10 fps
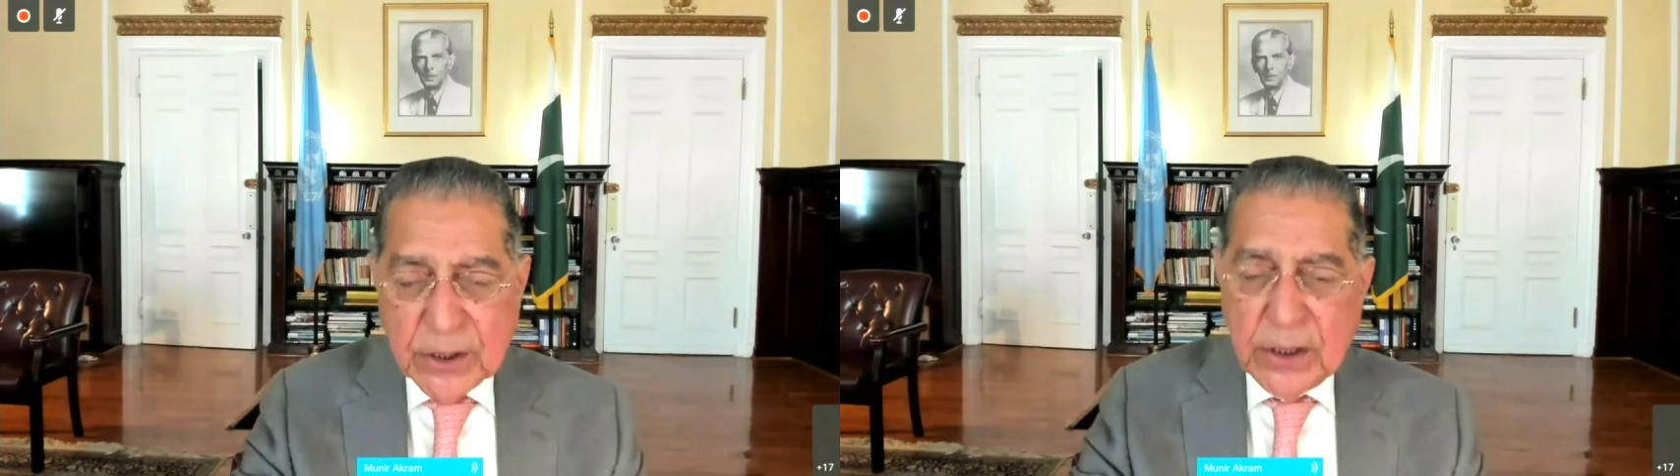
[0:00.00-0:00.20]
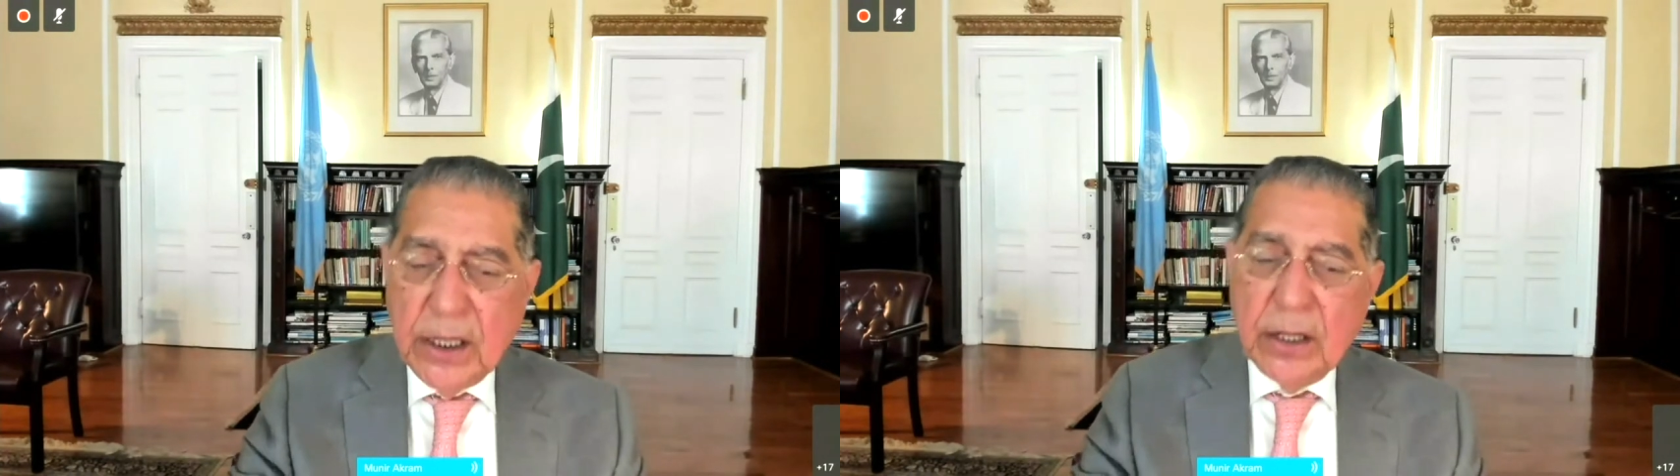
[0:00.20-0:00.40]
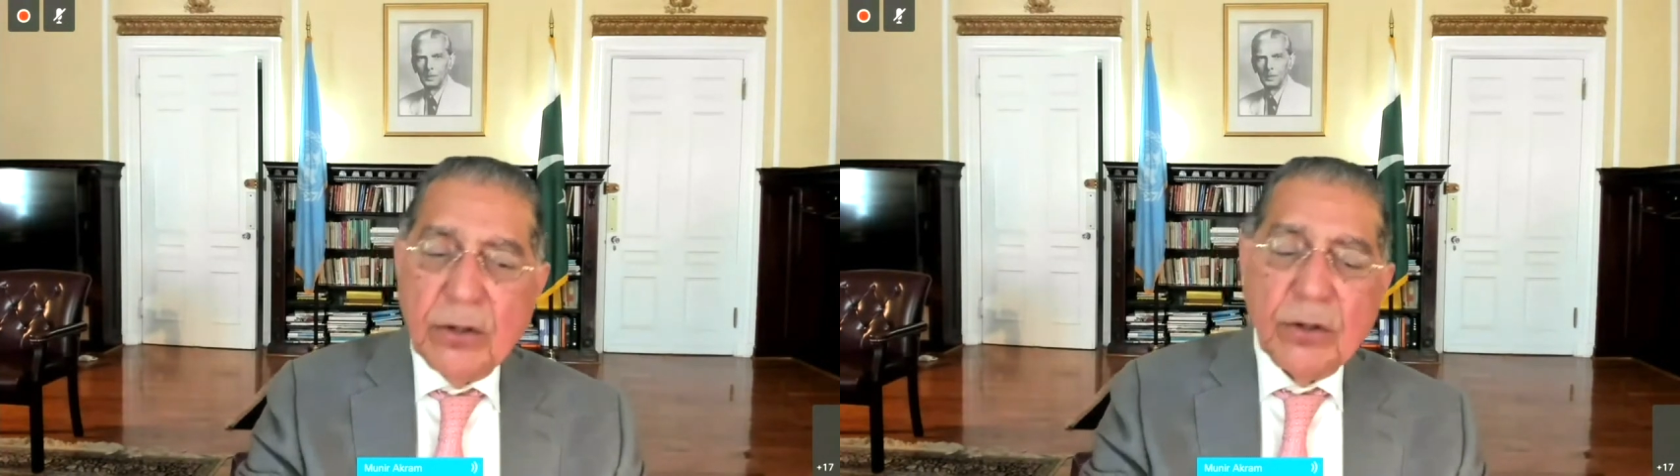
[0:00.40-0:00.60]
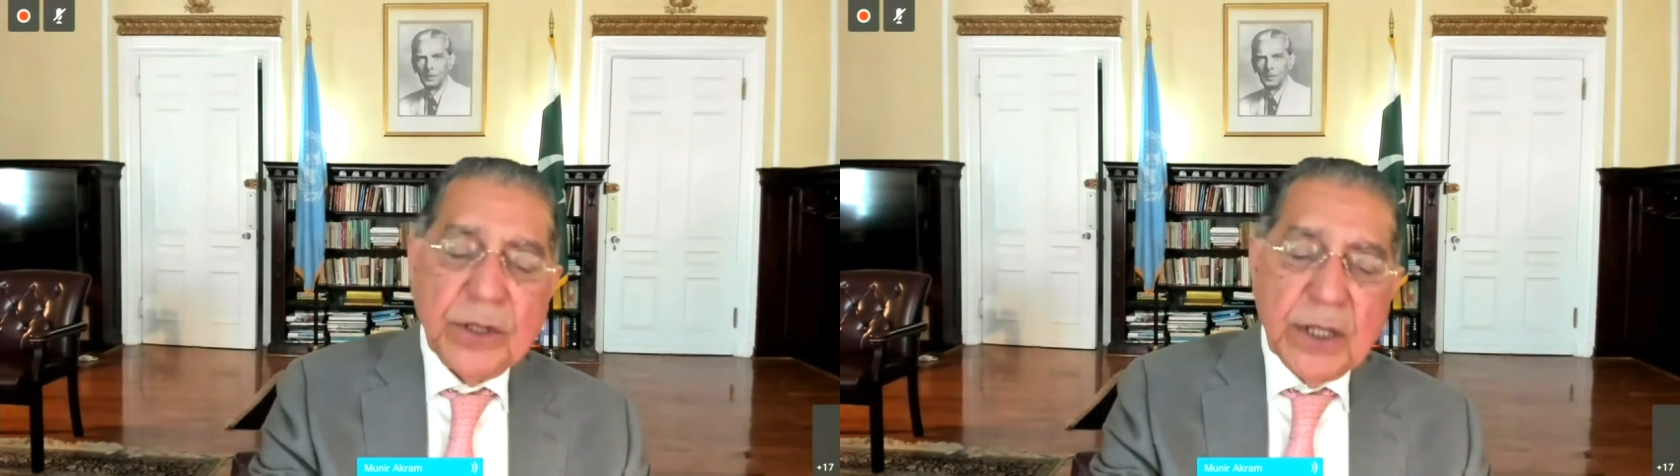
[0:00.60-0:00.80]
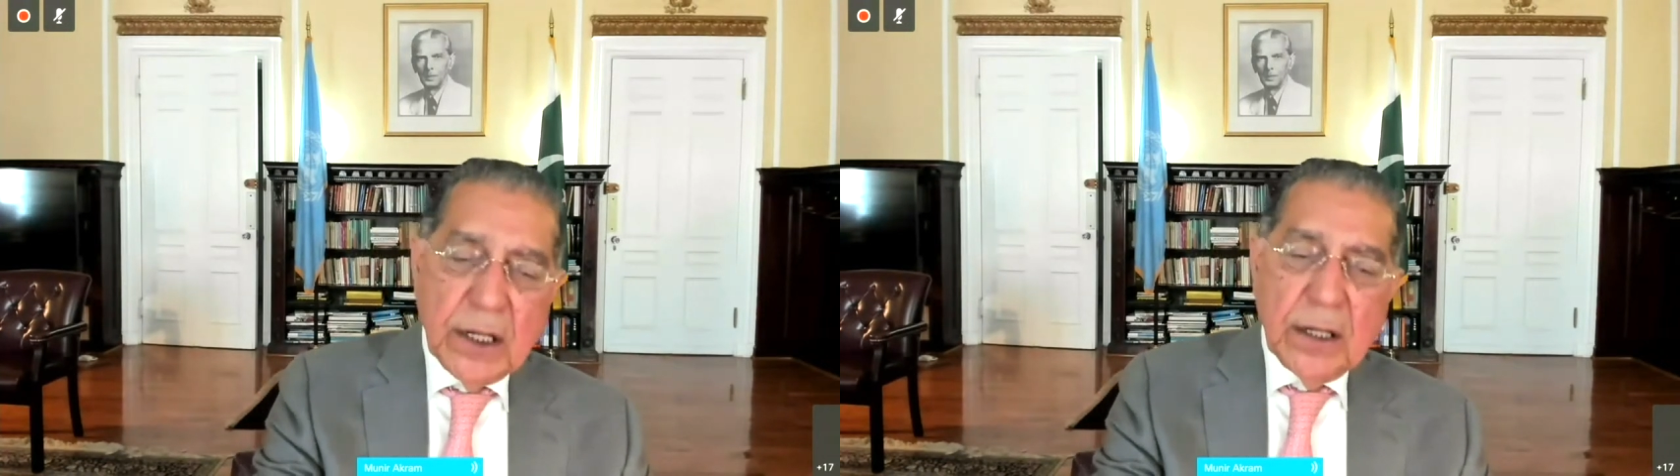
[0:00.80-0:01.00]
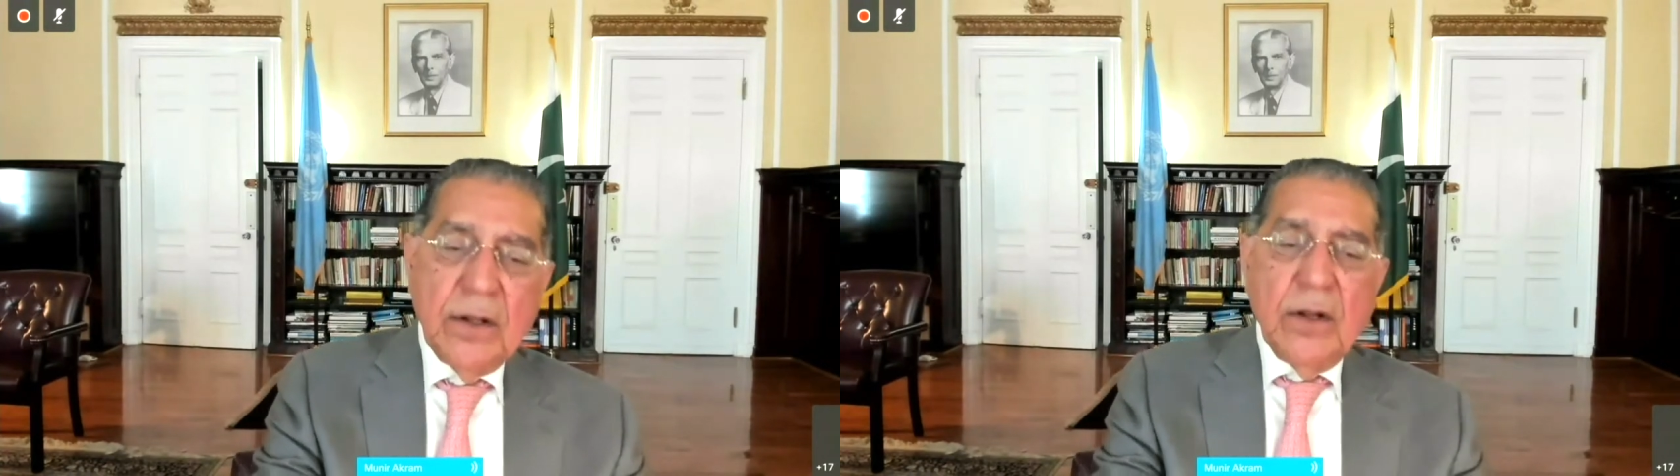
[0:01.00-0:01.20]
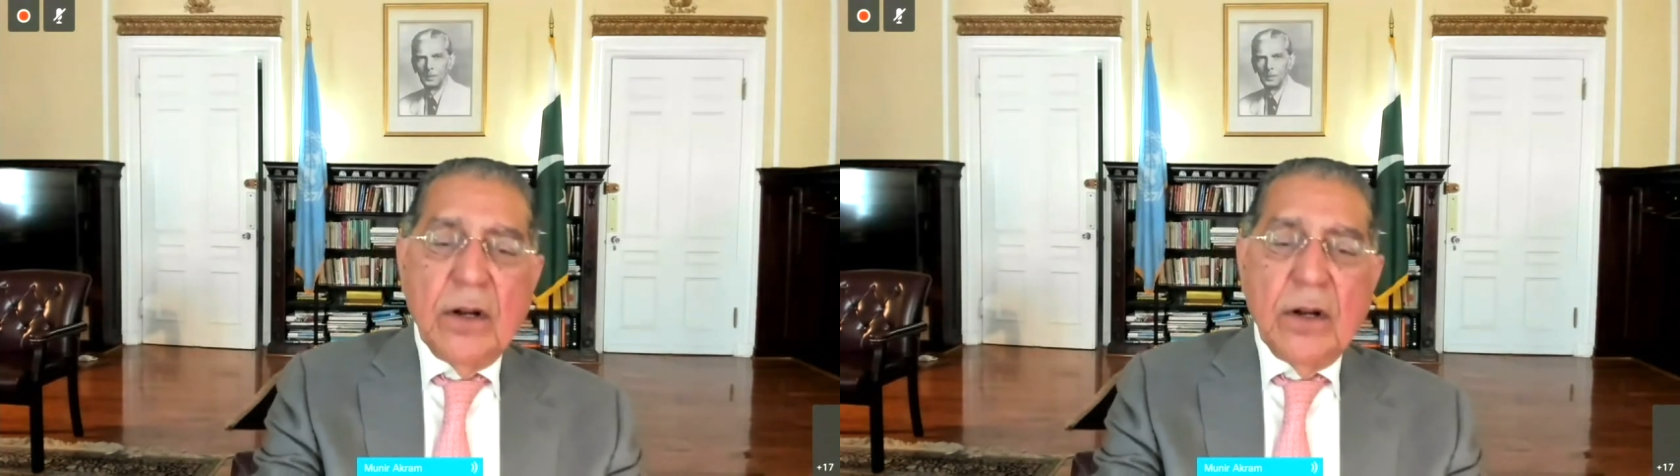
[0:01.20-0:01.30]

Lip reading: as an eroder